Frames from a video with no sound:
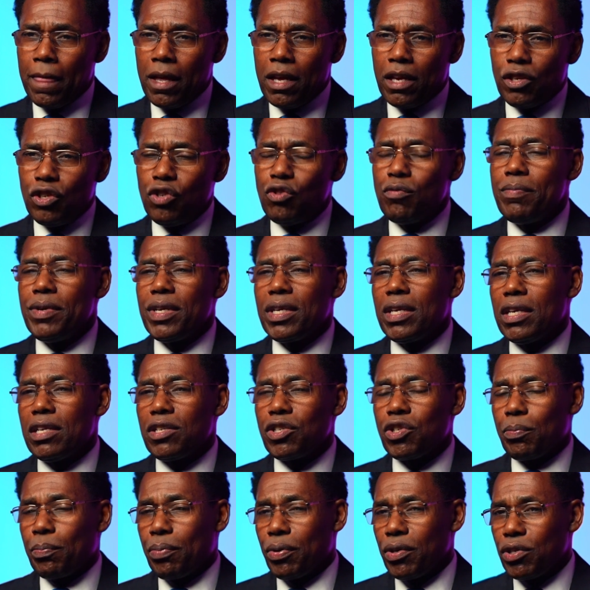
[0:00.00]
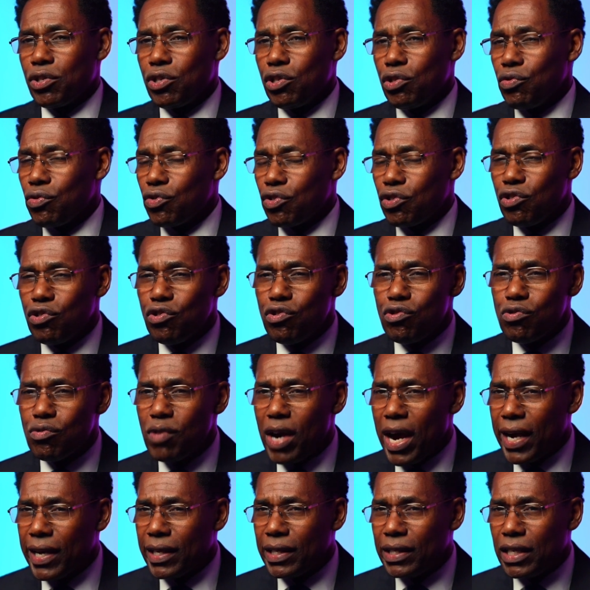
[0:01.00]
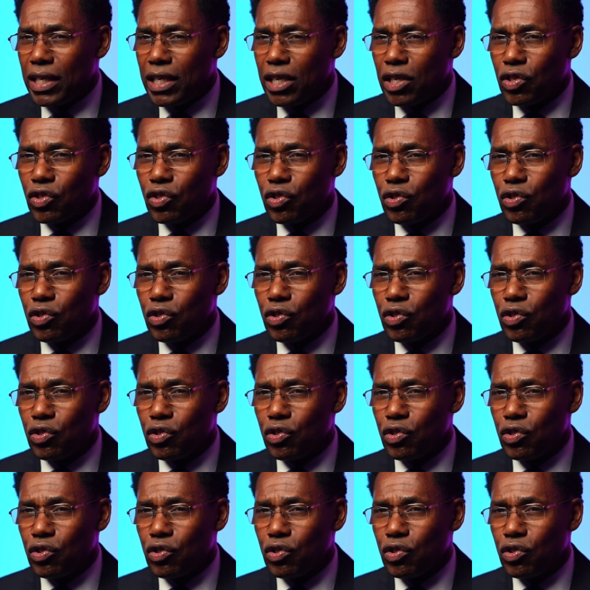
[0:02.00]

you begin to produce new ideas,